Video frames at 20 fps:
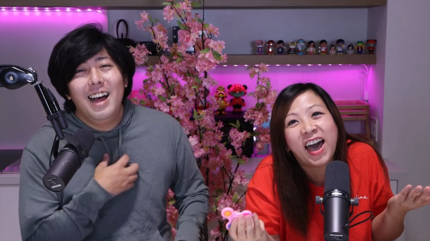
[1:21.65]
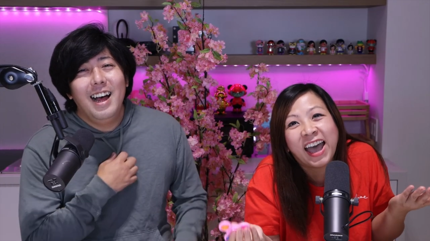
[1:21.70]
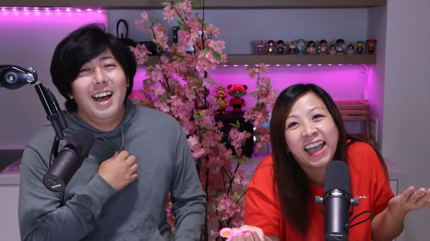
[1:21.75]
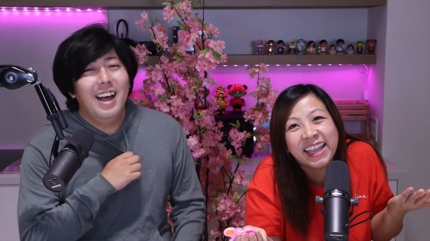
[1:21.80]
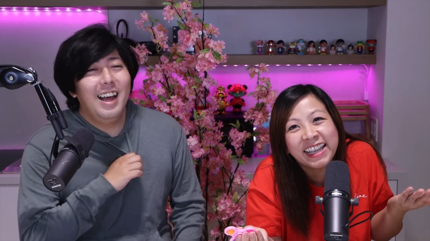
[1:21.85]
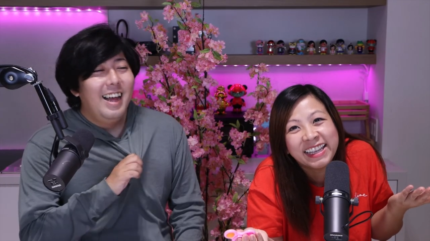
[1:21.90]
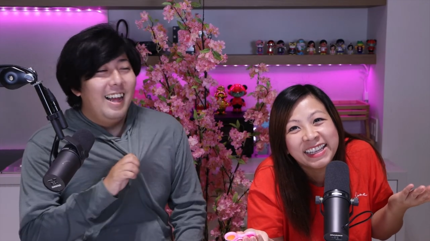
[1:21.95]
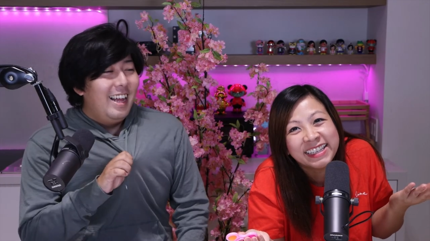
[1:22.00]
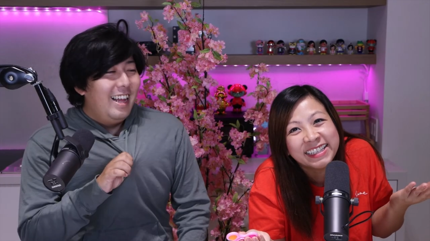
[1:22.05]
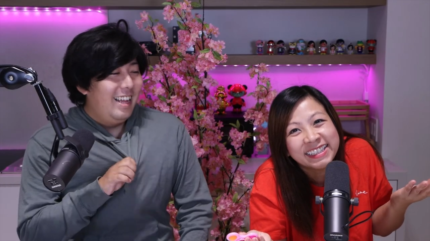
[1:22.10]

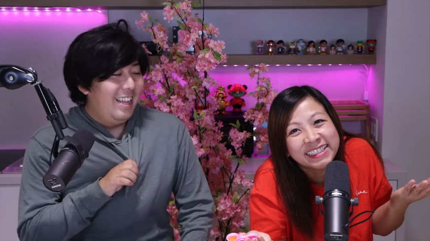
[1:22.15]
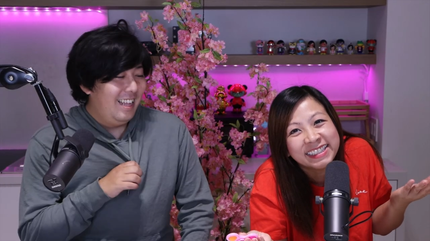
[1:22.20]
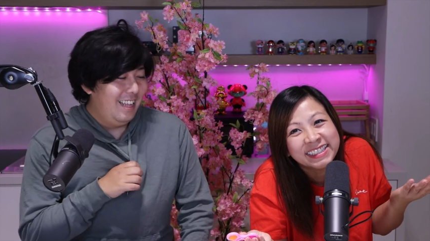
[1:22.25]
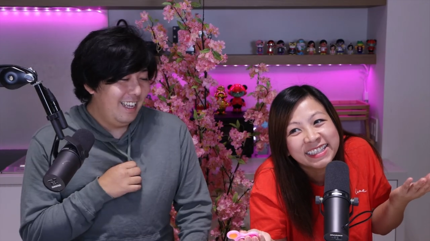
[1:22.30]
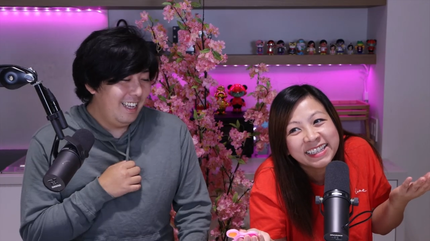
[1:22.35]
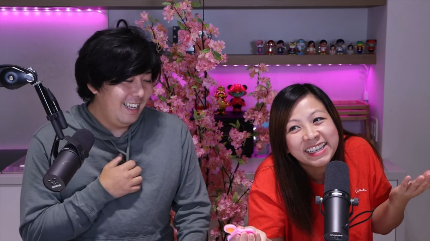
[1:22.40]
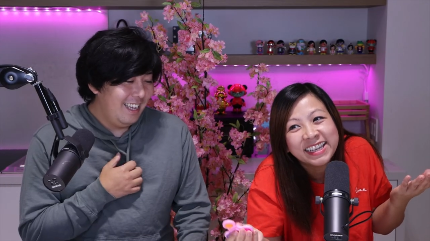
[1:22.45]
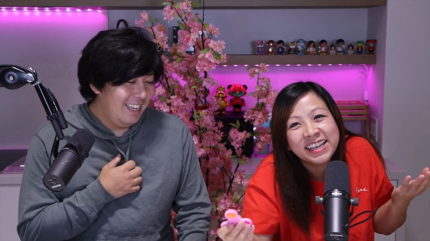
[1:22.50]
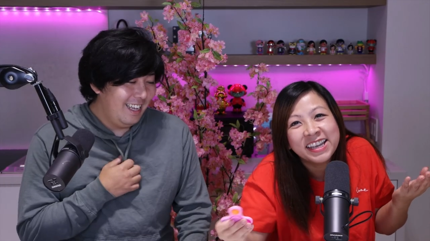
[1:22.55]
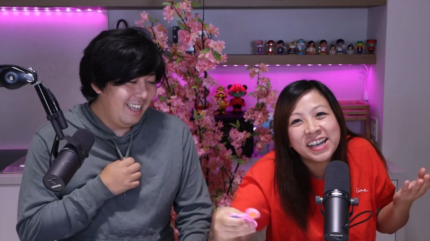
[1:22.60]

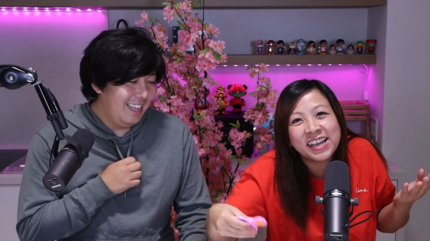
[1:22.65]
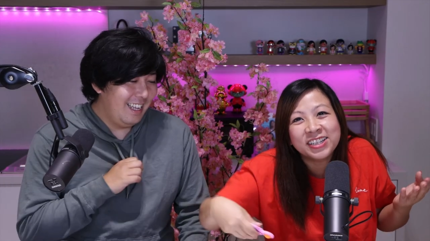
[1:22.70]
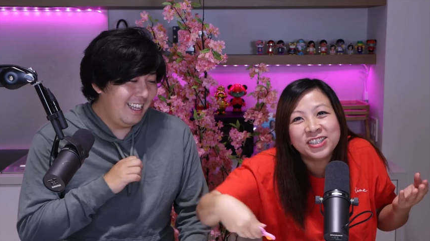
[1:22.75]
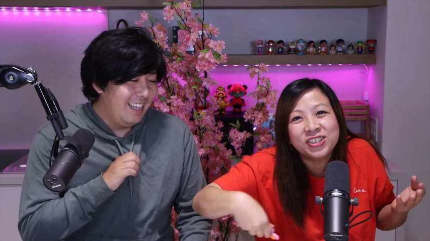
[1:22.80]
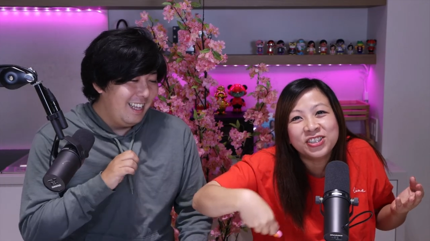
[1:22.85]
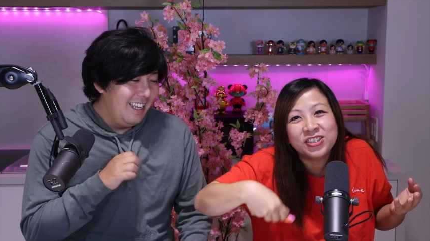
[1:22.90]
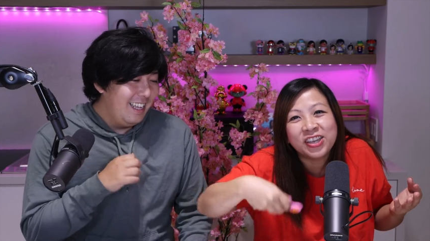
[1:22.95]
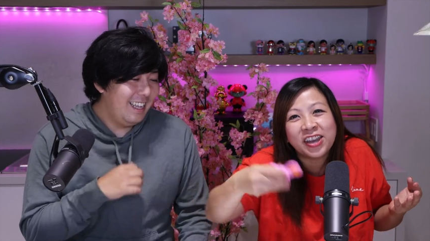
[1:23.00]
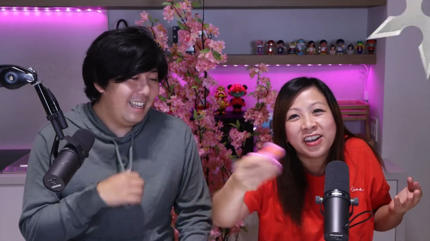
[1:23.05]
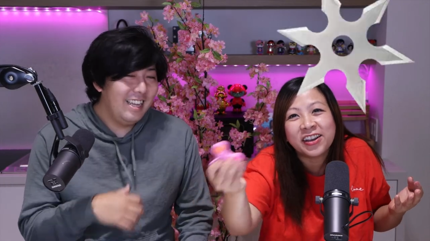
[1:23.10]
Speaker 1: find a
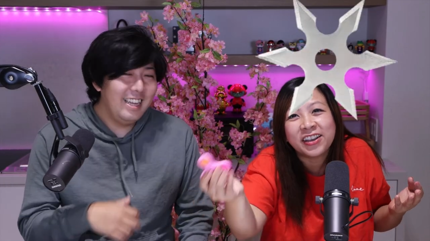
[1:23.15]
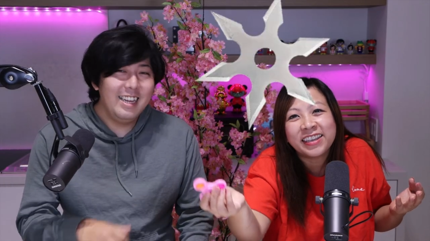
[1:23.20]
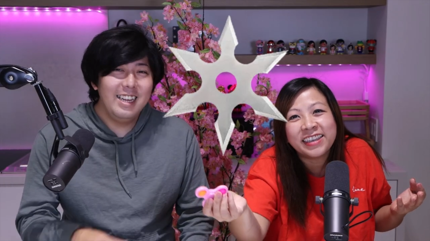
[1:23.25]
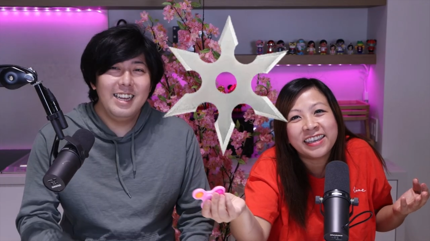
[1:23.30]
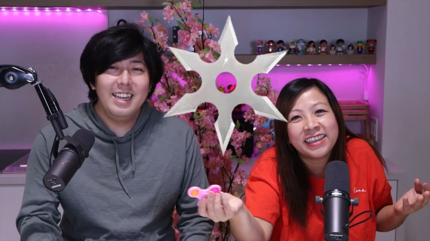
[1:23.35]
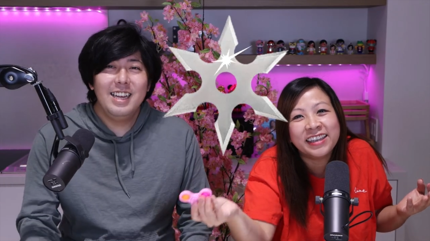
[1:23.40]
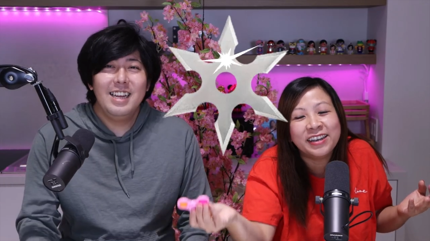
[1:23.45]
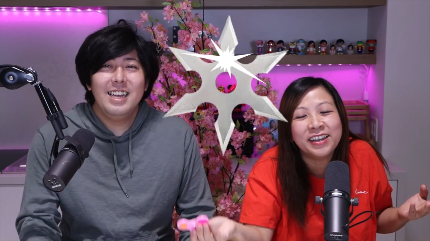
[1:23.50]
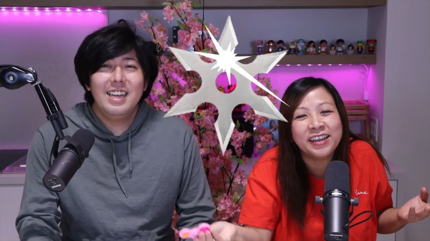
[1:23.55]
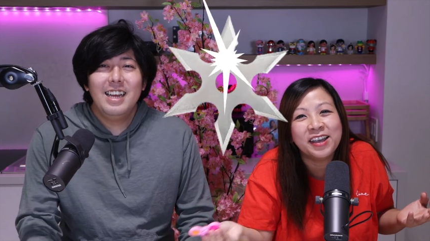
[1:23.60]

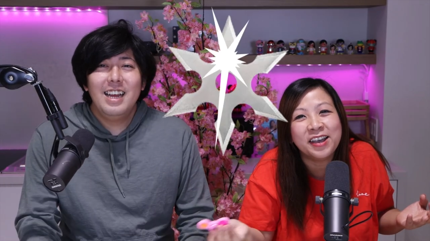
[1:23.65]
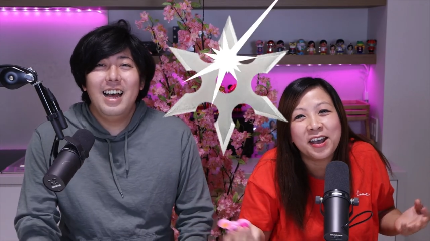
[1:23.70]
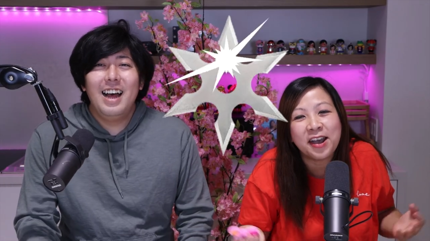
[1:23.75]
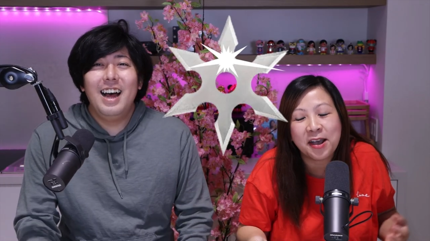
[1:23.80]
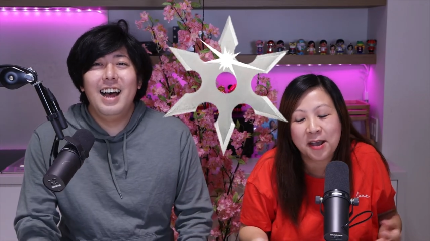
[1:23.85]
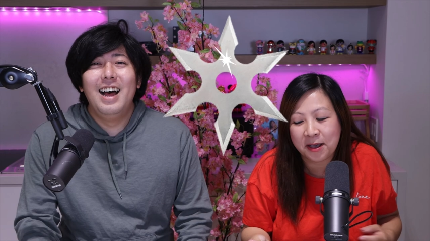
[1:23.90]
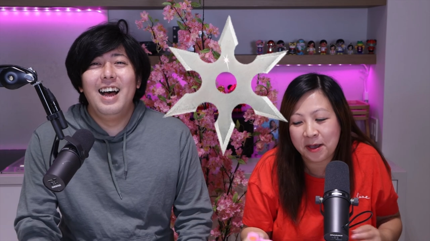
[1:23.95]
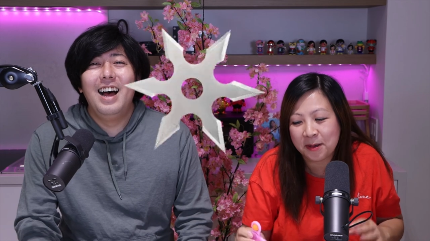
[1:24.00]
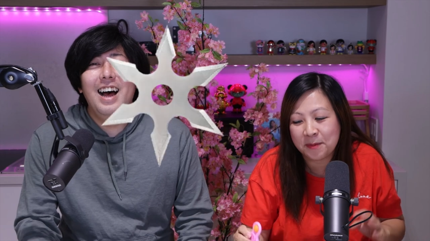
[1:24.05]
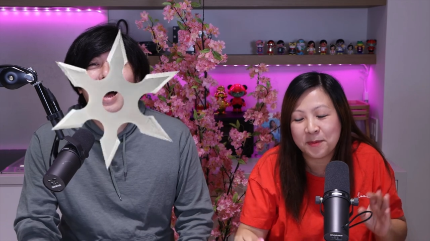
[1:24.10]
shuriken
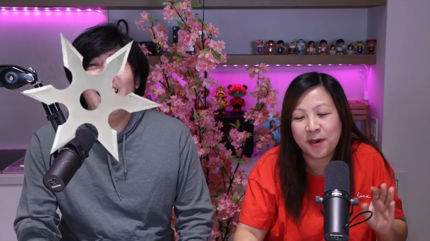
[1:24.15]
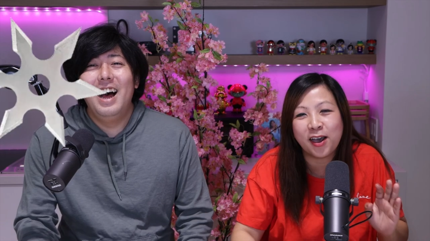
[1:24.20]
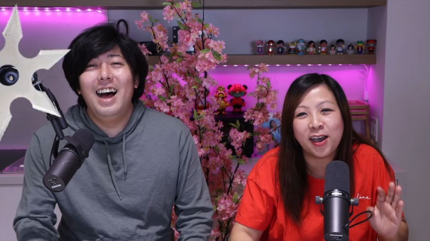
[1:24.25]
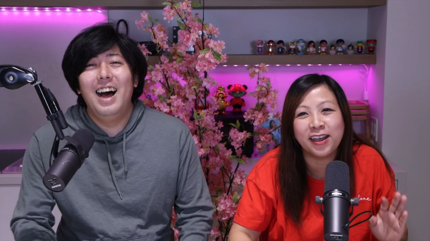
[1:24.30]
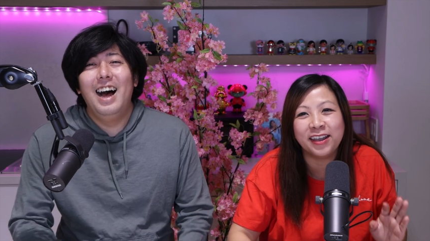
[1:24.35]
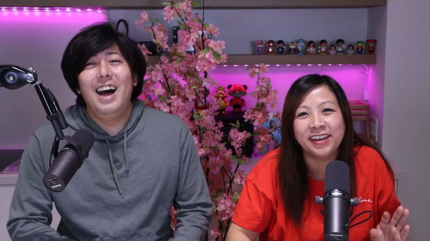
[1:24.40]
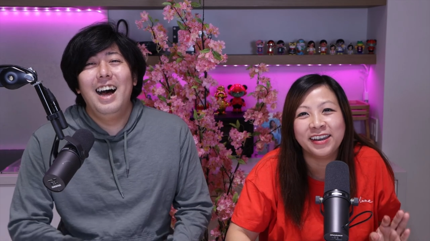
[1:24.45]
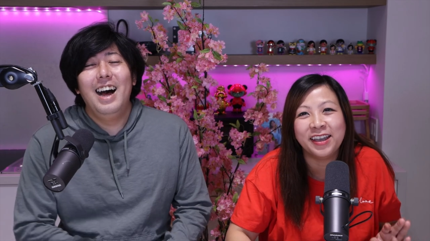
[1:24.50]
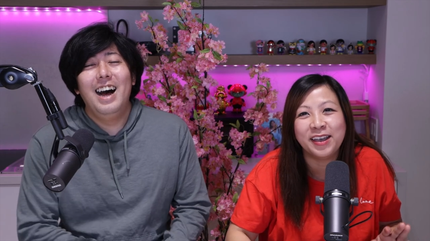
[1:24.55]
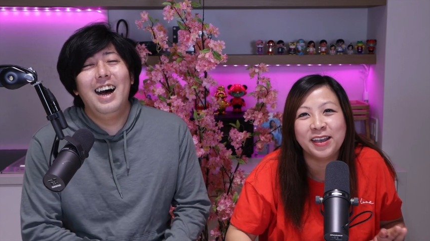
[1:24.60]
um,
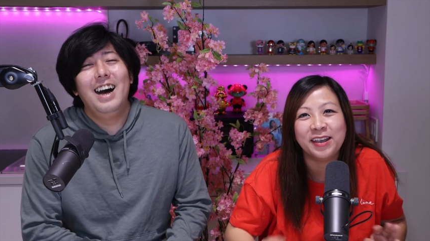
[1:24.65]
on.